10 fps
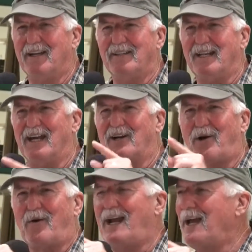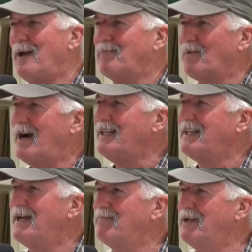The NRA helped write
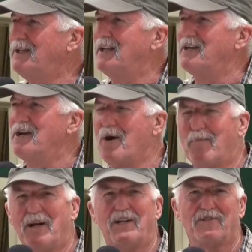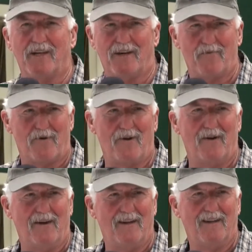that bill and nobody said a
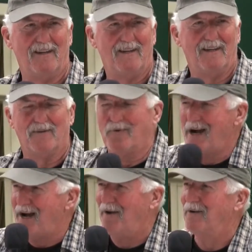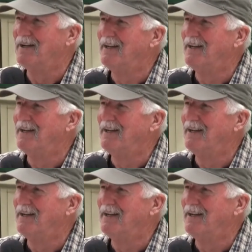word. Wow.